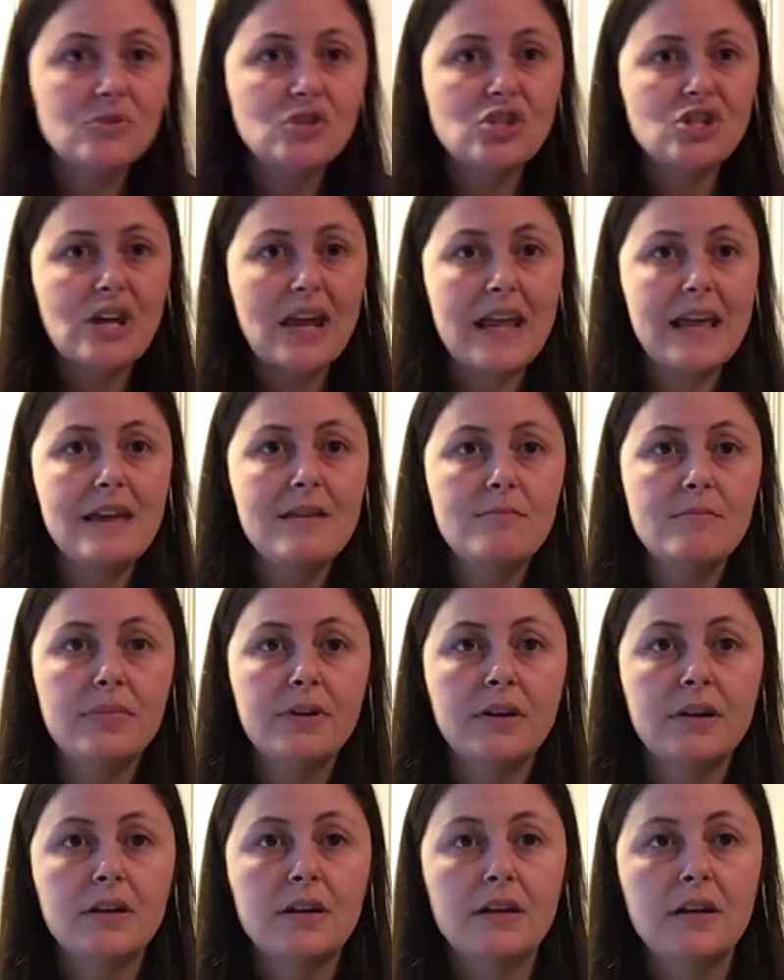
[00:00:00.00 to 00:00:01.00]
shape
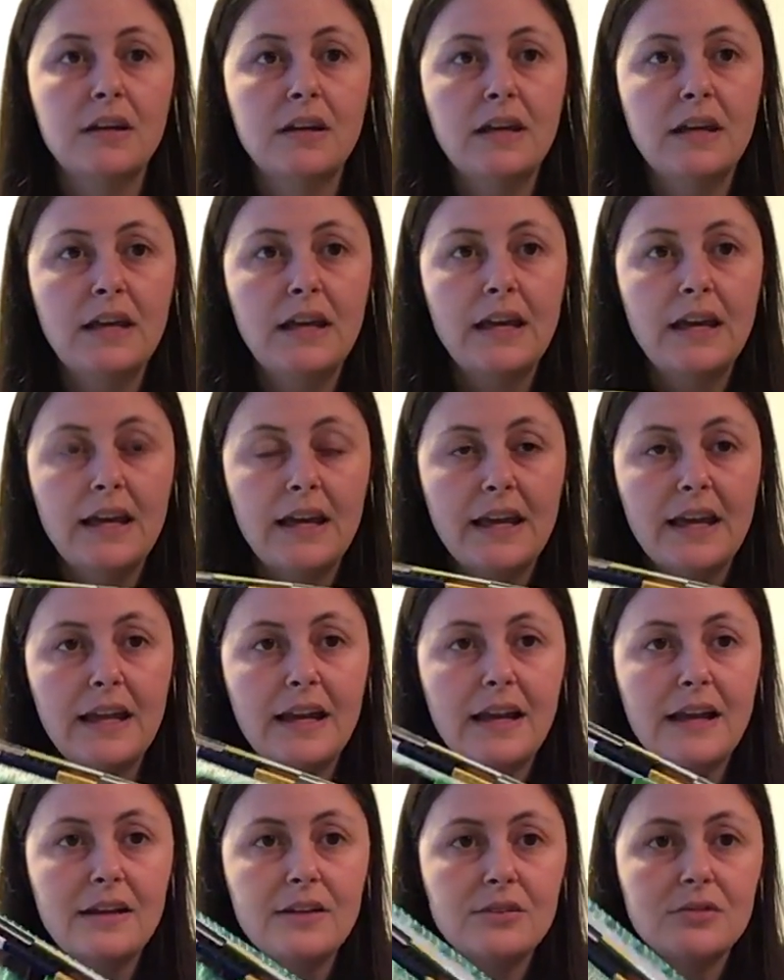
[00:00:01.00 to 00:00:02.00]
and
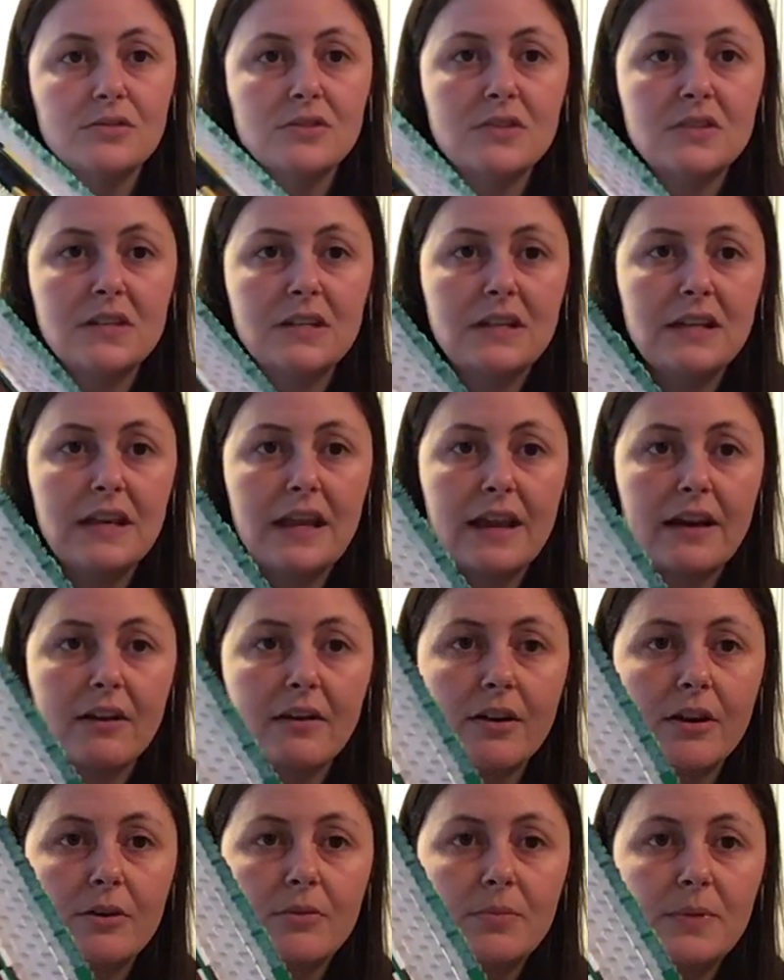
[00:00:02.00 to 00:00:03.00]
I used the
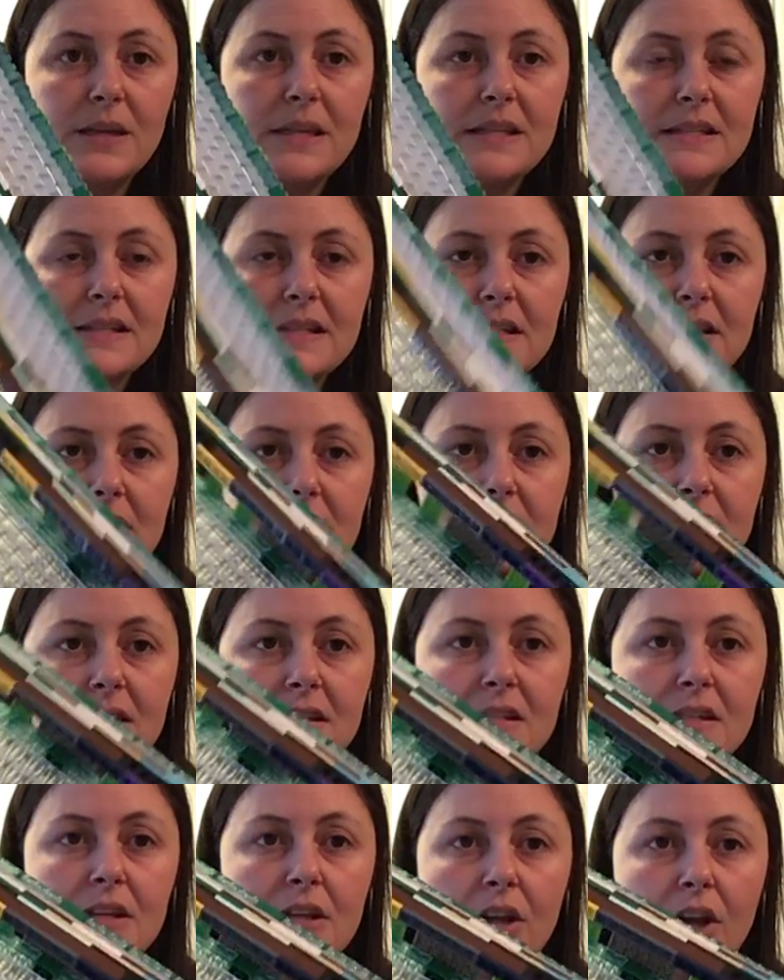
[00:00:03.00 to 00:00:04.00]
narrow
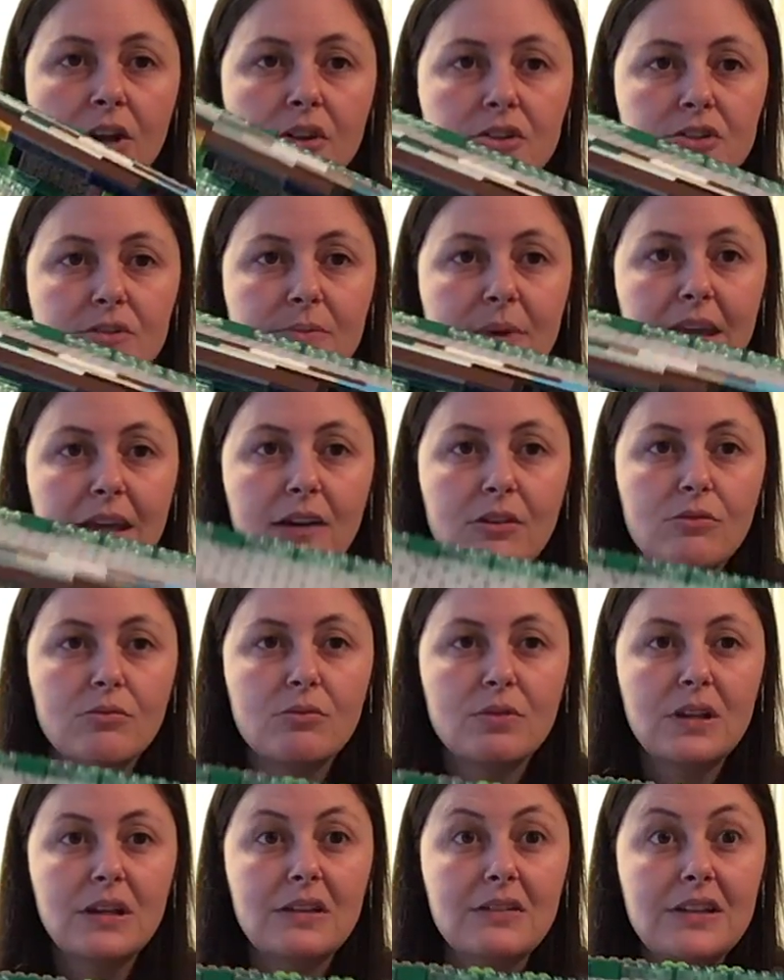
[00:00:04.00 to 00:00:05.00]
pieces to make a
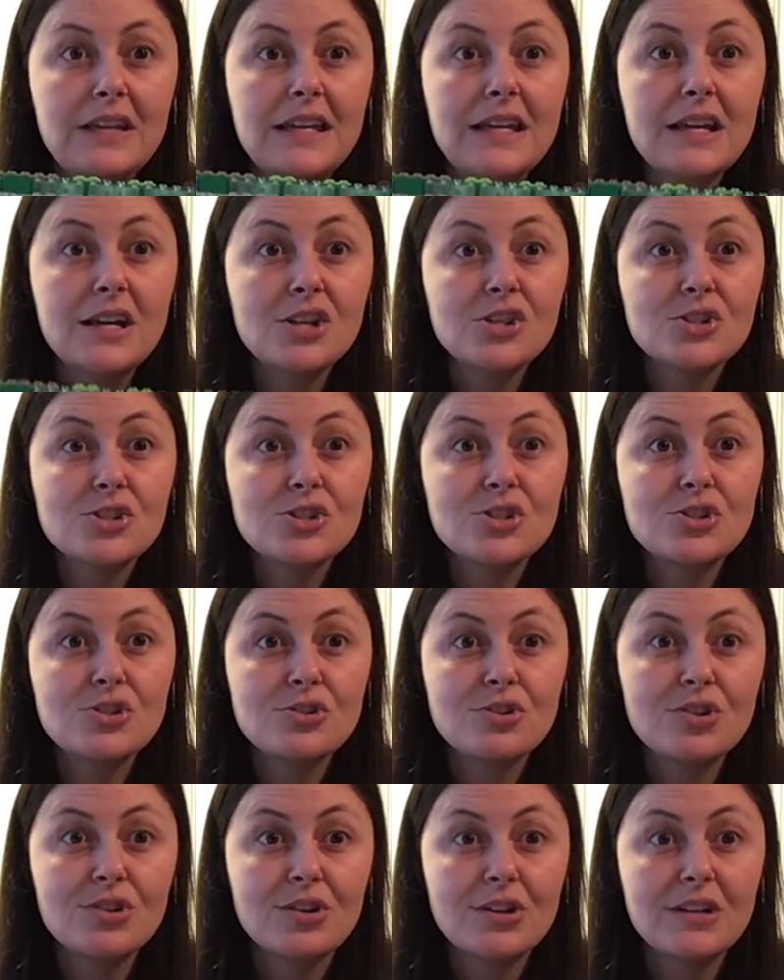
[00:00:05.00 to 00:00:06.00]
really
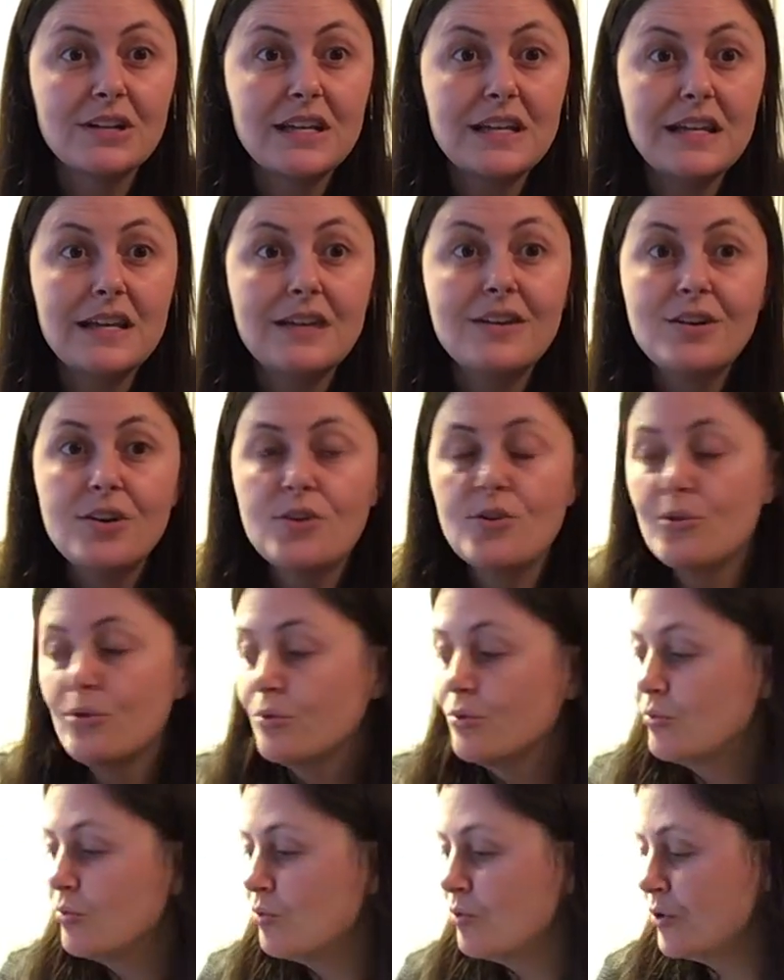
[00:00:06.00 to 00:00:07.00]
sturdy
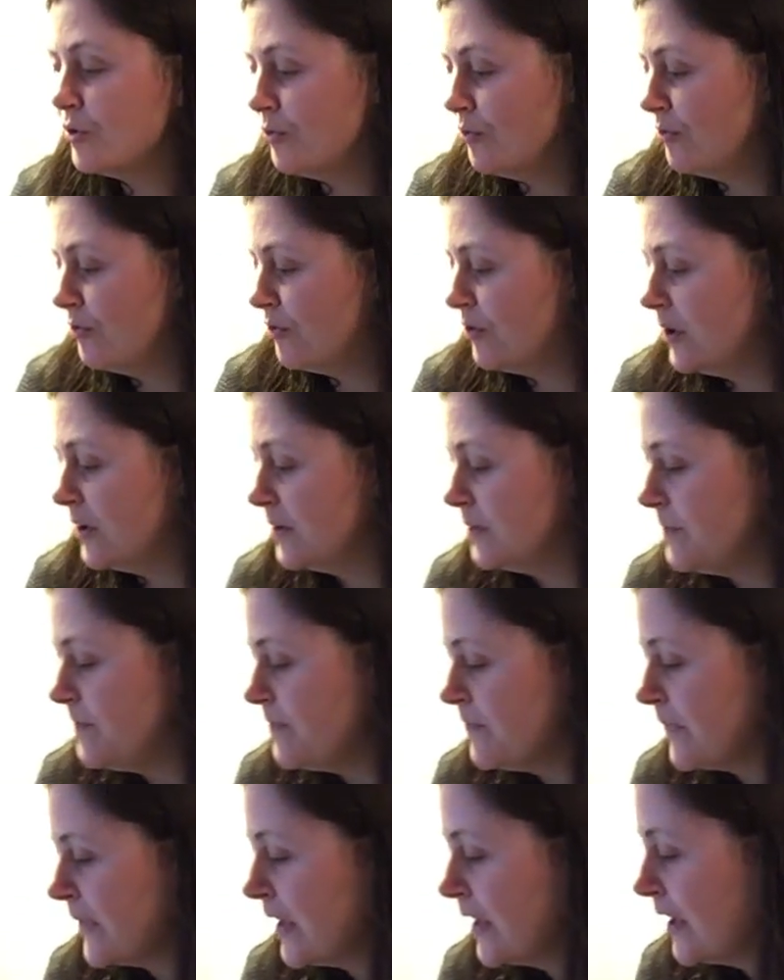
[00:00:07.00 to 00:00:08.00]
roof.
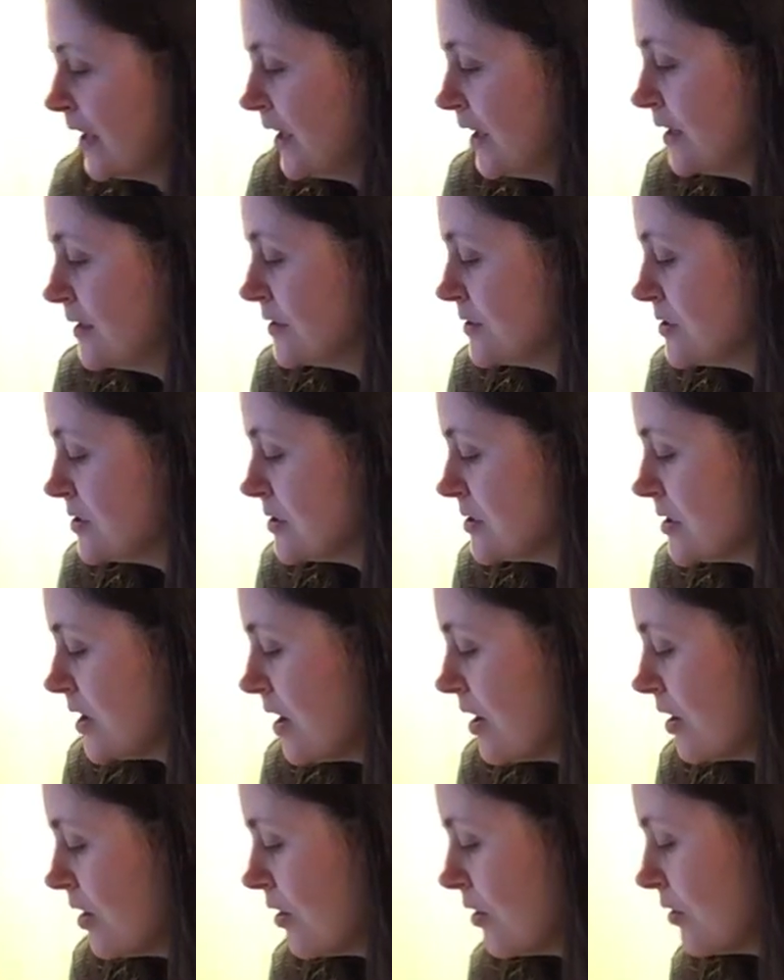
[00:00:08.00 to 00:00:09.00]

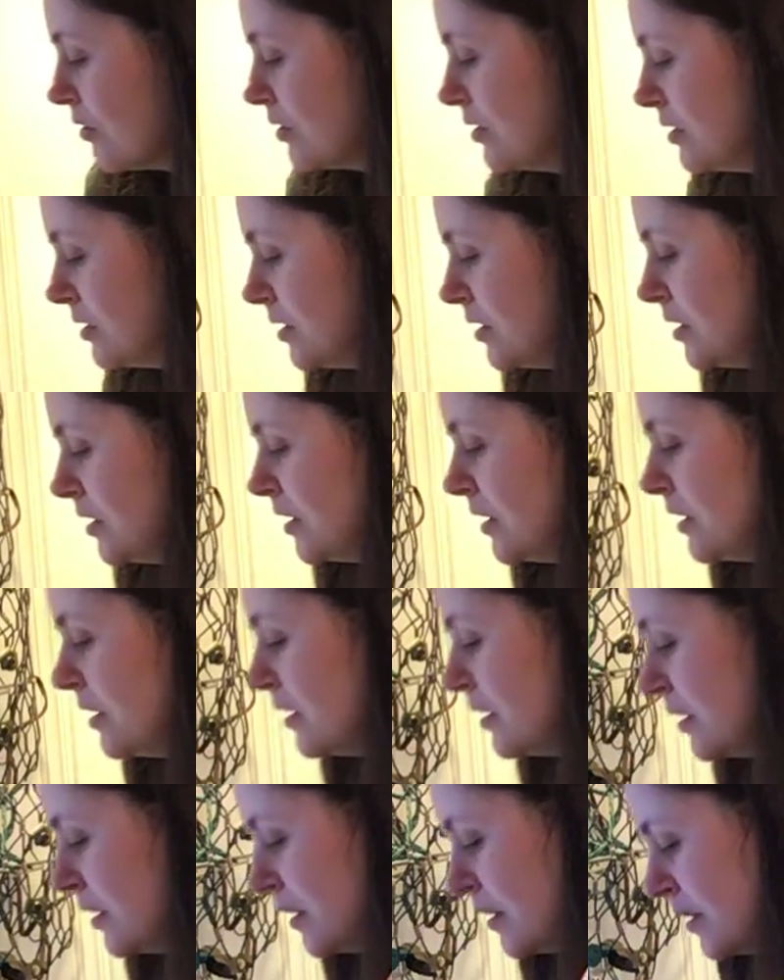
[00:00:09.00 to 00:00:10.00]
So
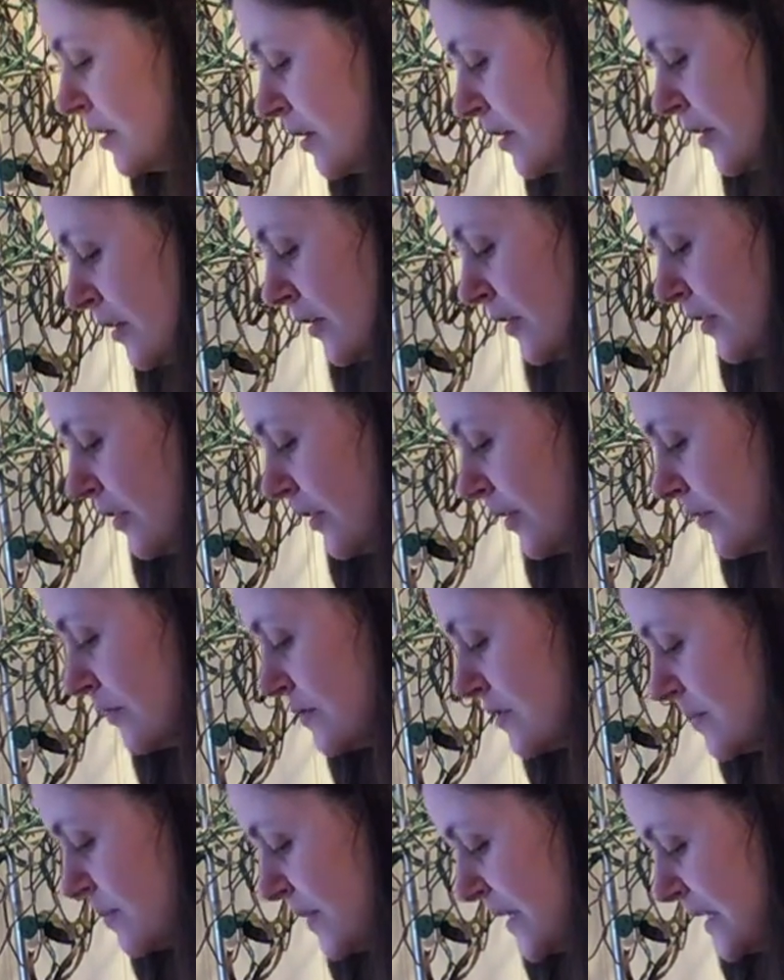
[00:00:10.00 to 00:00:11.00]

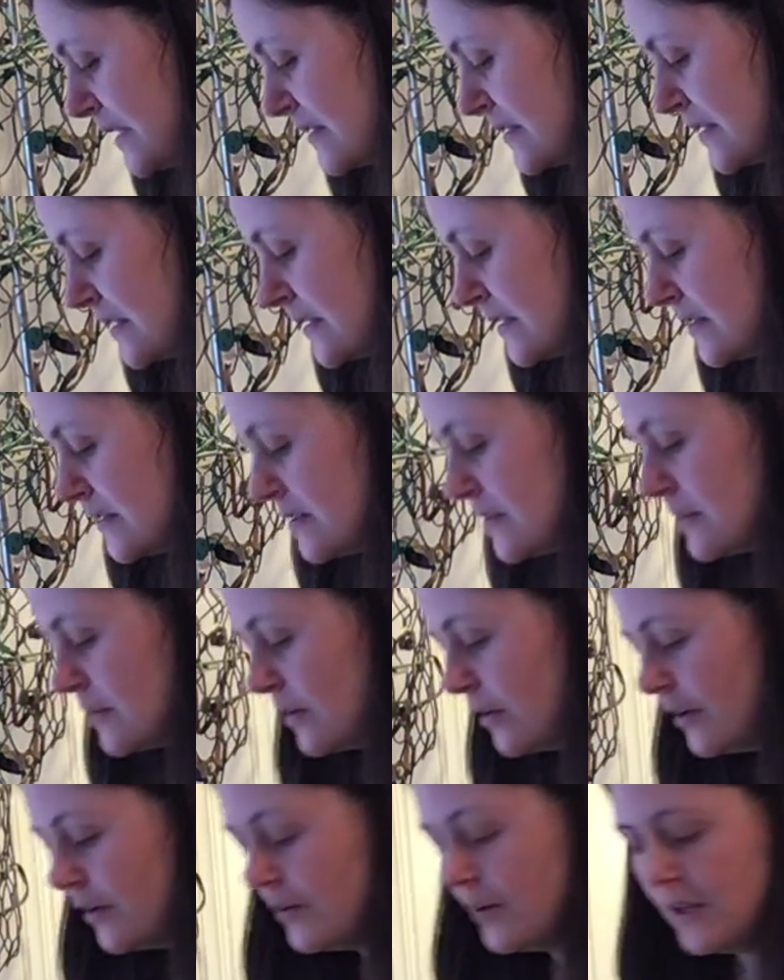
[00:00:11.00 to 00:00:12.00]
those pieces
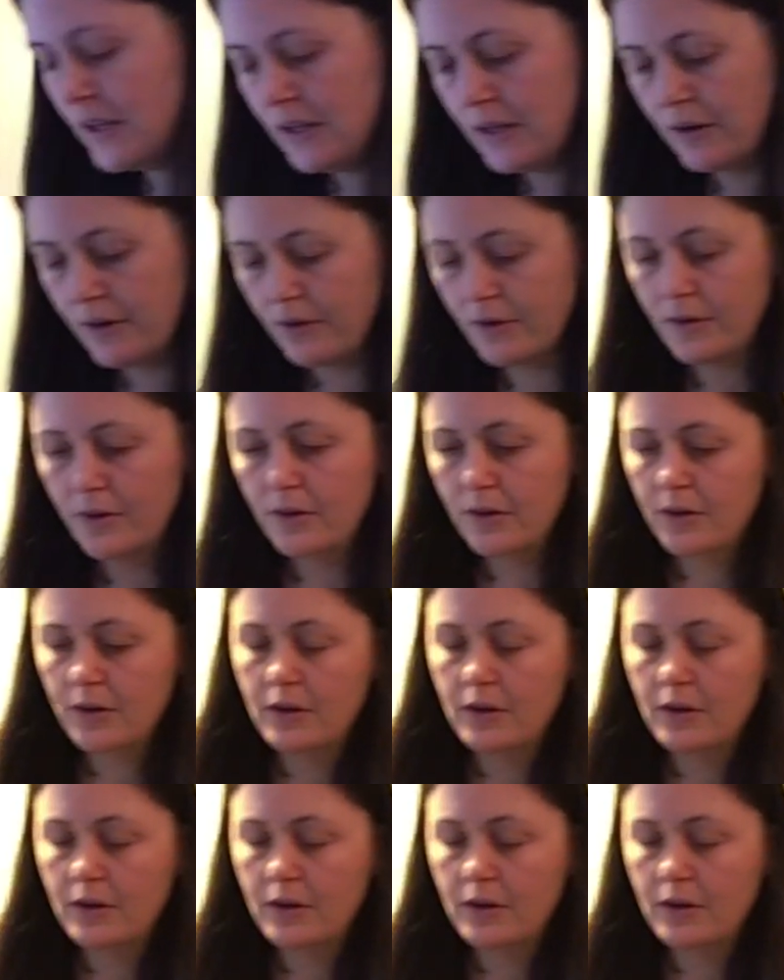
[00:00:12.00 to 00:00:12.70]
are here.